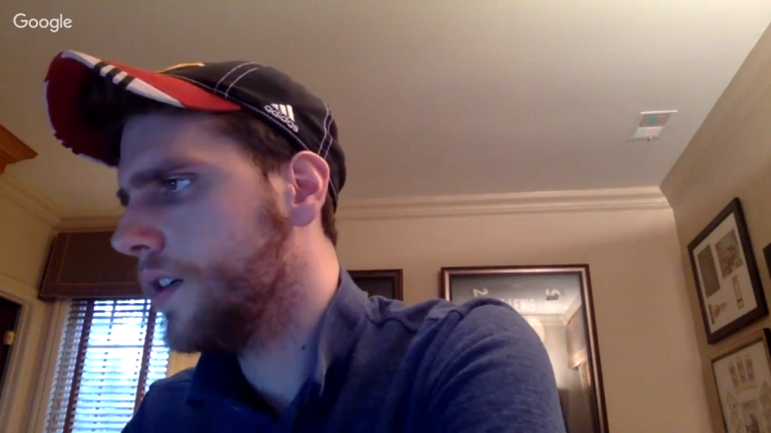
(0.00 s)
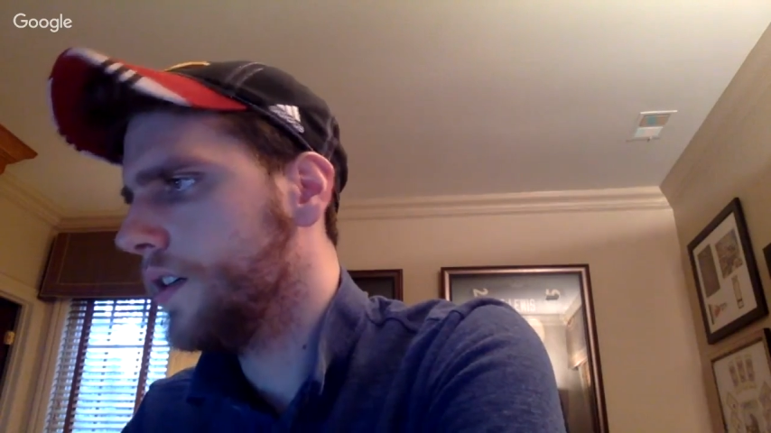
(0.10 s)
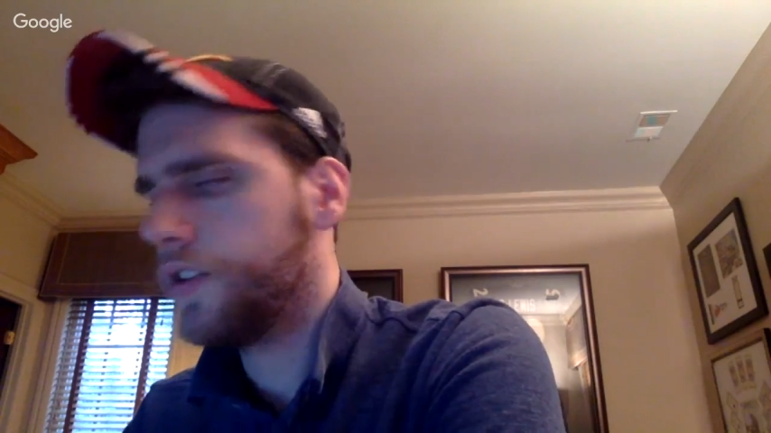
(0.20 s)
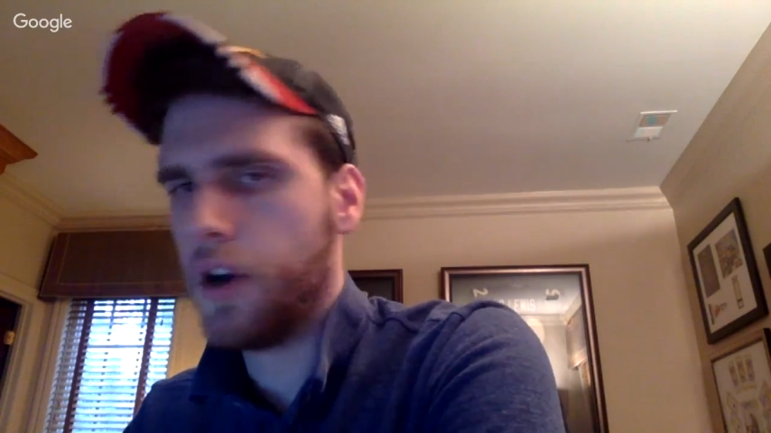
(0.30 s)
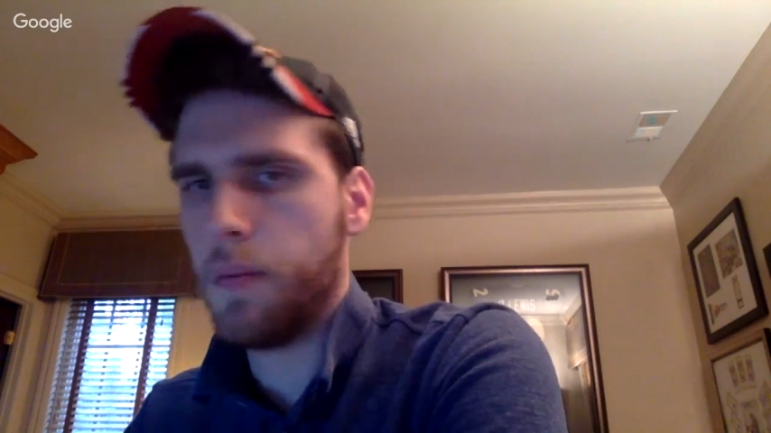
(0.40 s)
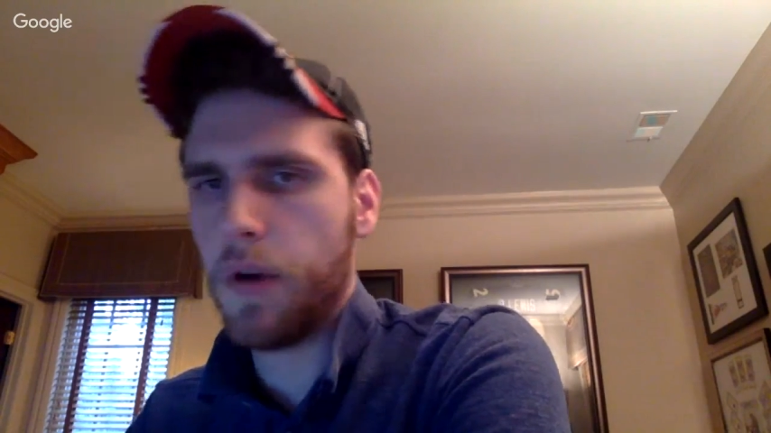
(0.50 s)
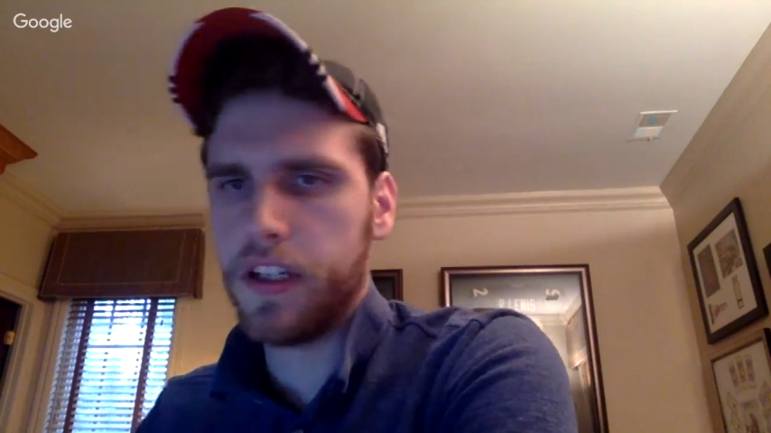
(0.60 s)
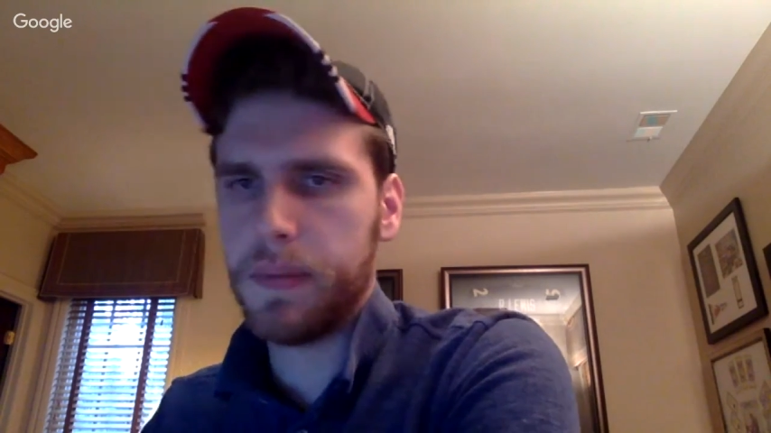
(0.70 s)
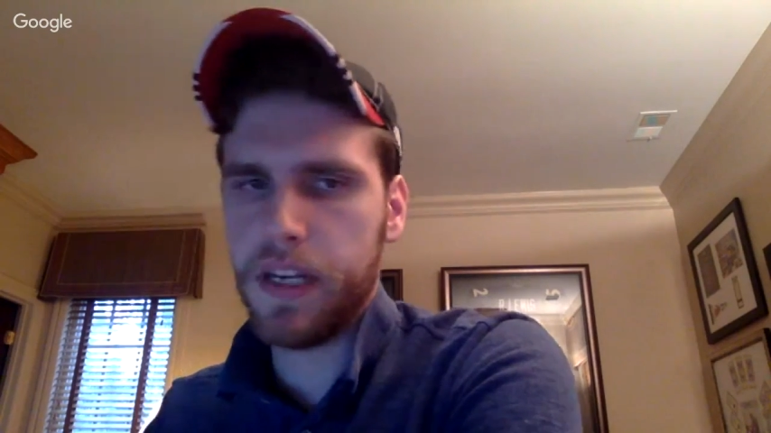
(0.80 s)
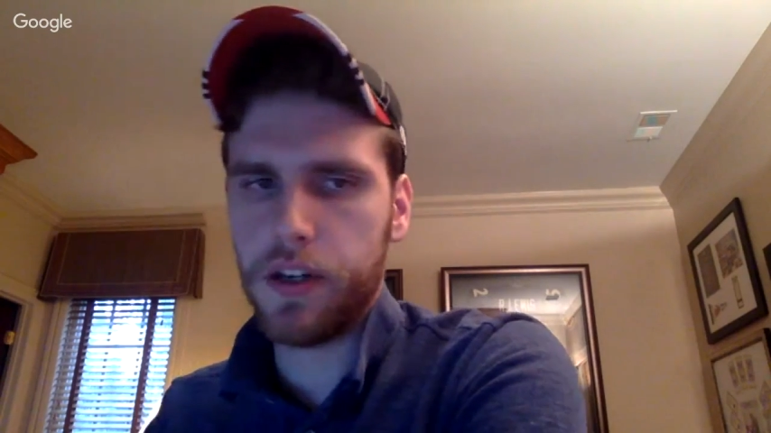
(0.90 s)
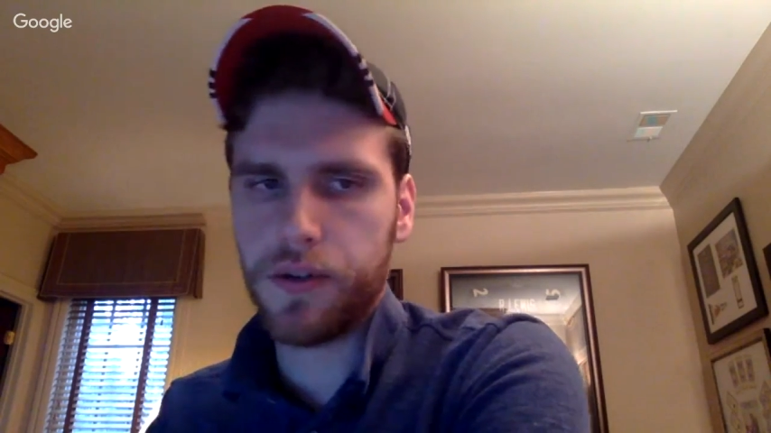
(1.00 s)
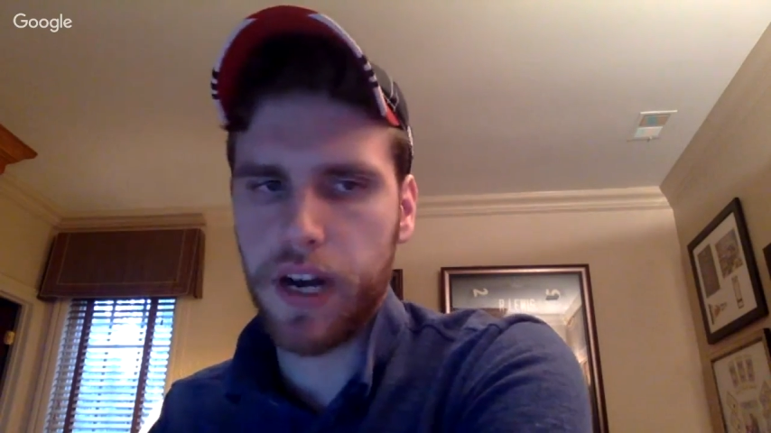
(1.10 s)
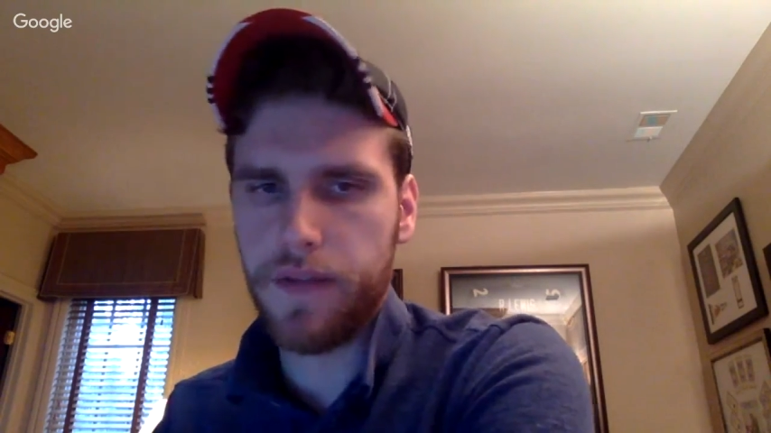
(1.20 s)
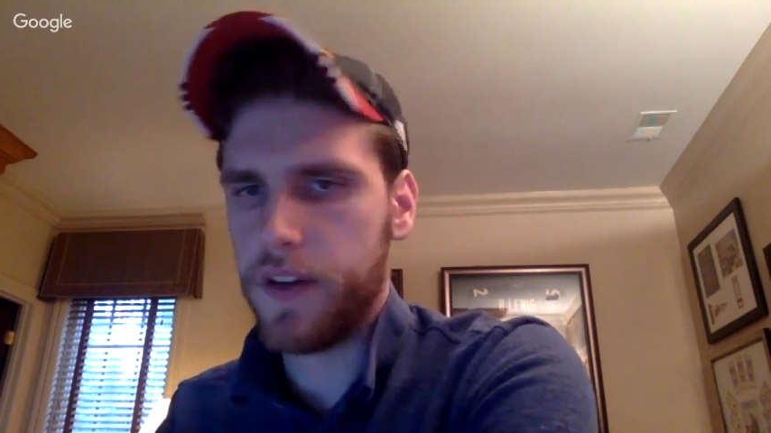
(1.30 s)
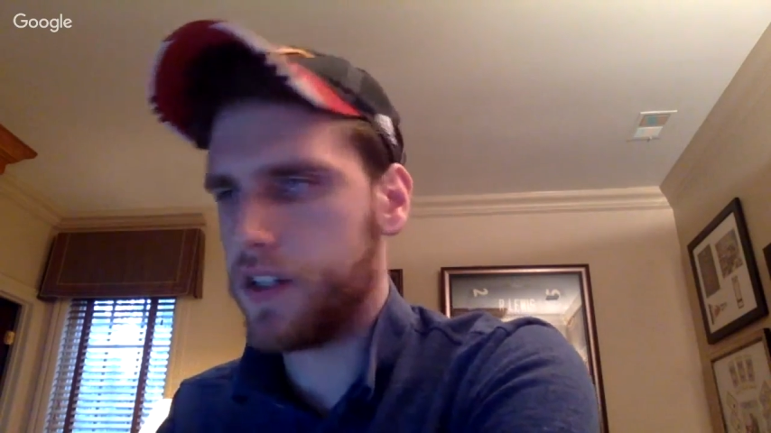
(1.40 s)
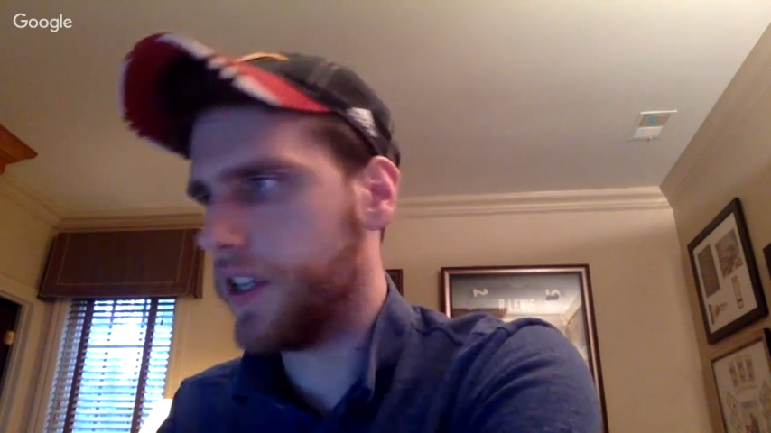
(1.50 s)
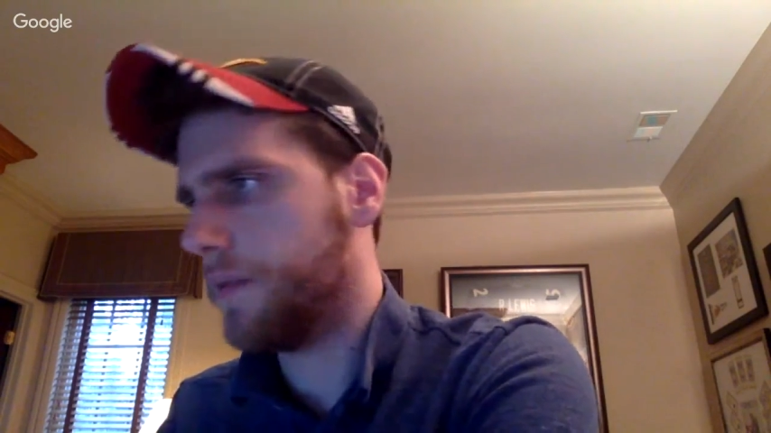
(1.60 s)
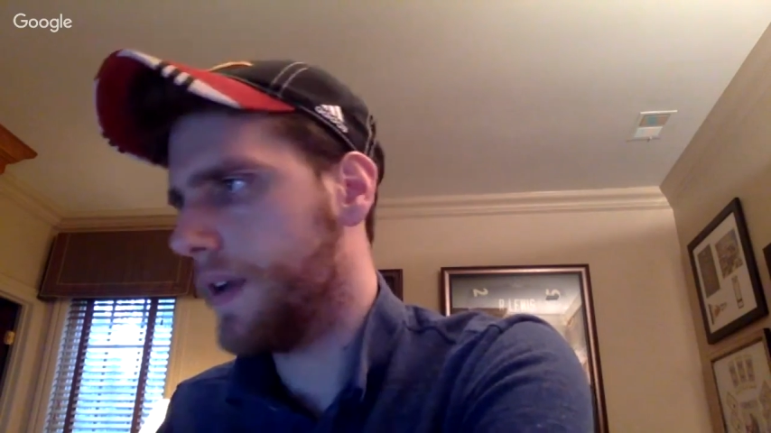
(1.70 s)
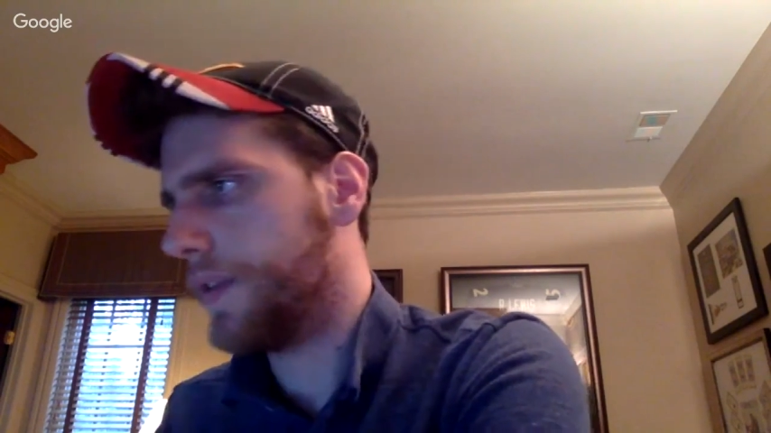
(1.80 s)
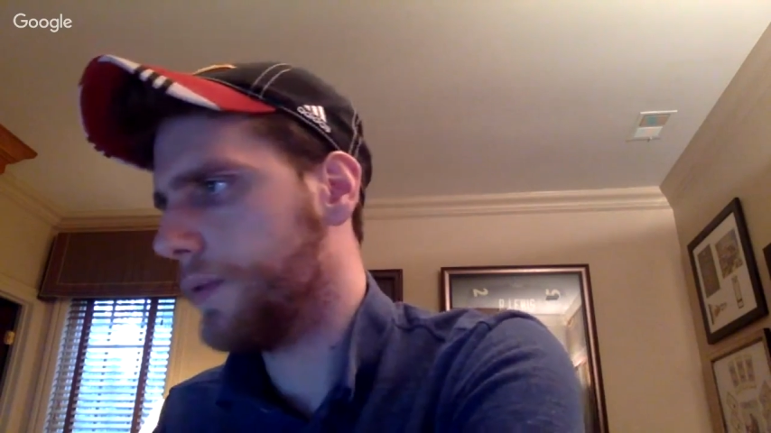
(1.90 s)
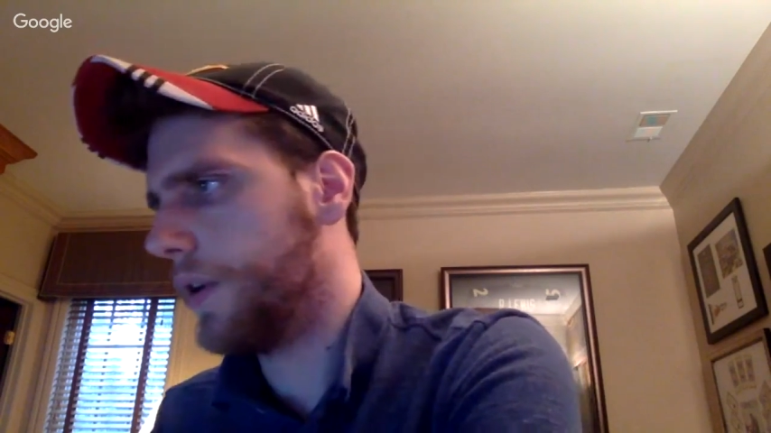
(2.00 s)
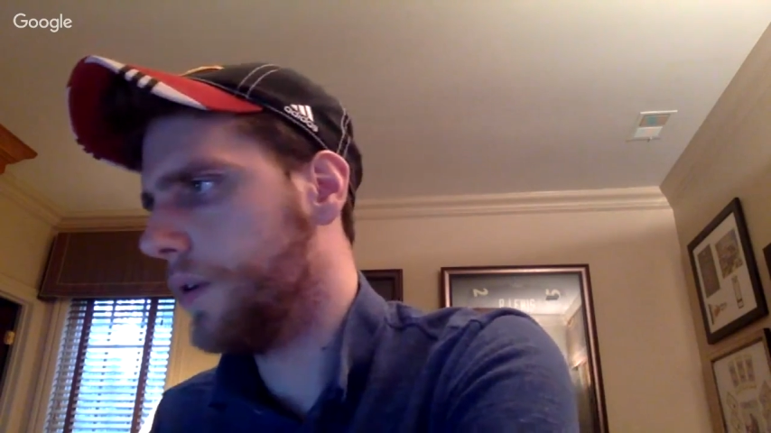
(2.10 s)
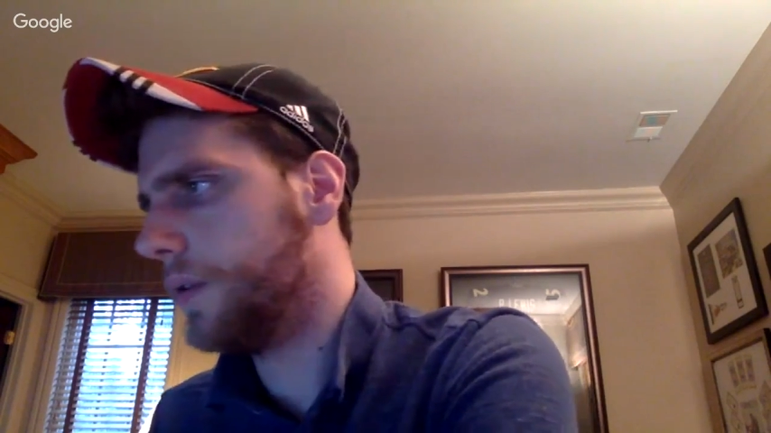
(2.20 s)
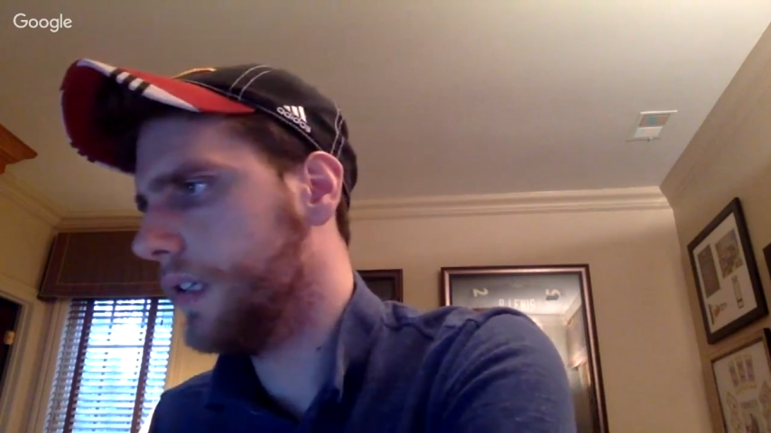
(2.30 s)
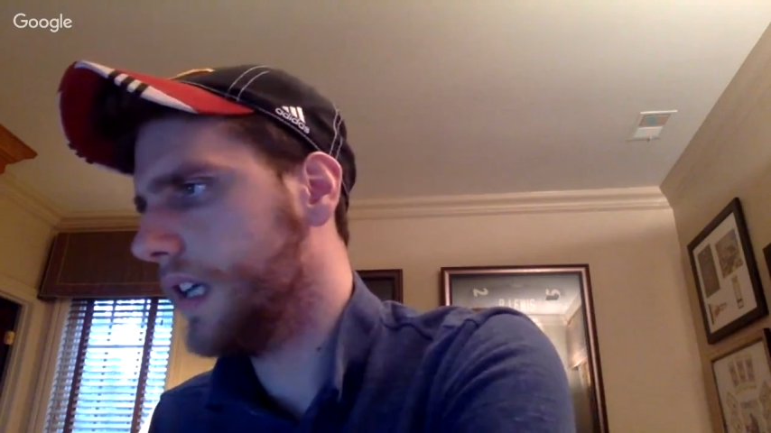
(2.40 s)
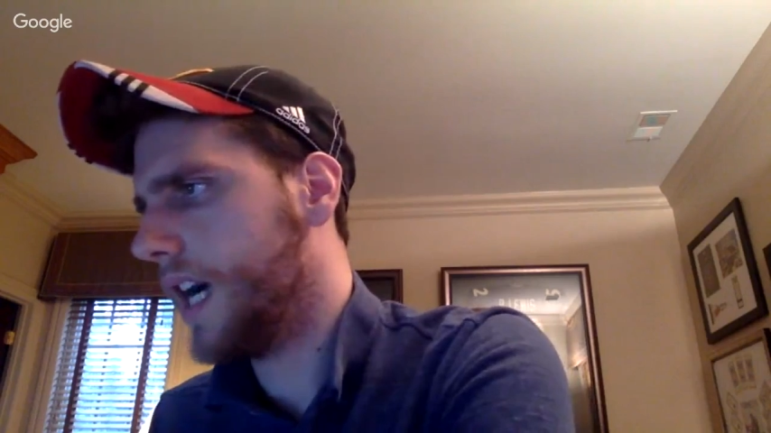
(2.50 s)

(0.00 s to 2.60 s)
So Marcus Peters trade officially went through.